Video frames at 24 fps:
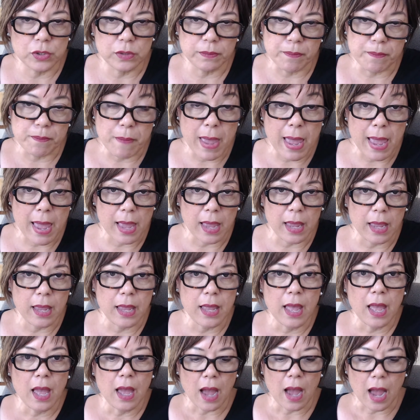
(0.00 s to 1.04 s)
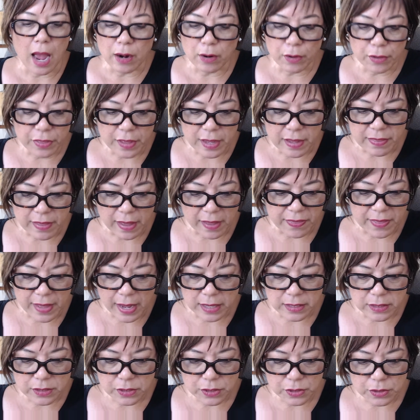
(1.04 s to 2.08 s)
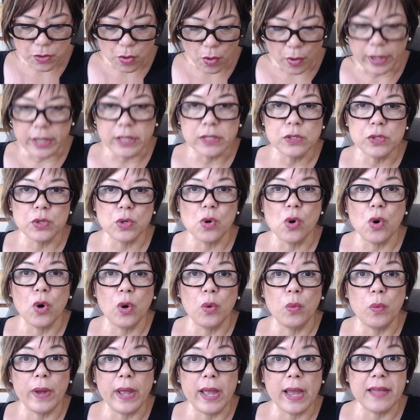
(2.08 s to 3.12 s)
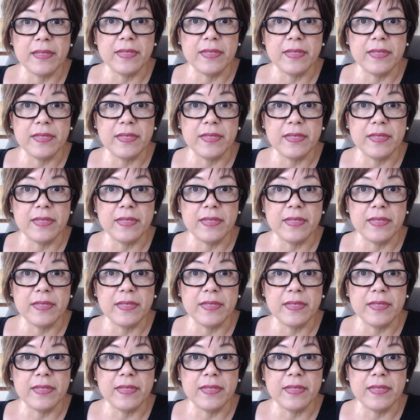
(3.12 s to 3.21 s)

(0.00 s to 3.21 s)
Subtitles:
May, I don't think that that's going to go away.